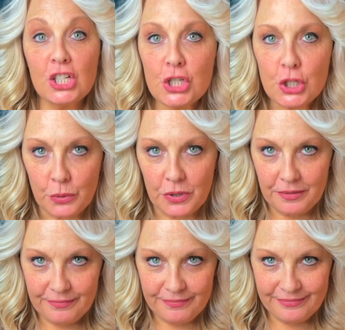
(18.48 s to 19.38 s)
Dude,
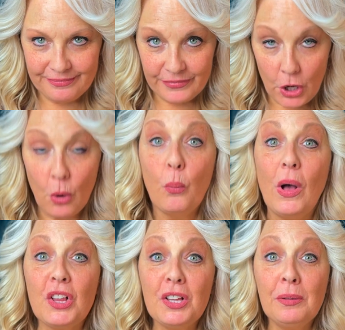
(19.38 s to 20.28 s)

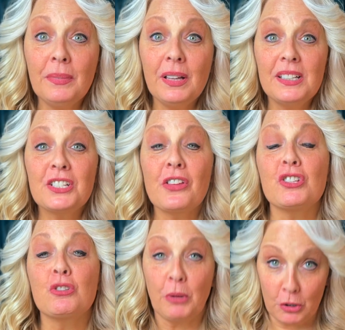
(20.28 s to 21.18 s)
welcome to the
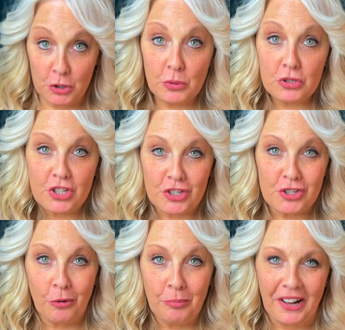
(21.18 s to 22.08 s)
Spiritual
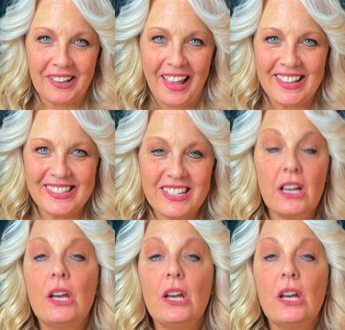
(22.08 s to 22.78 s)
Shitshow podcast,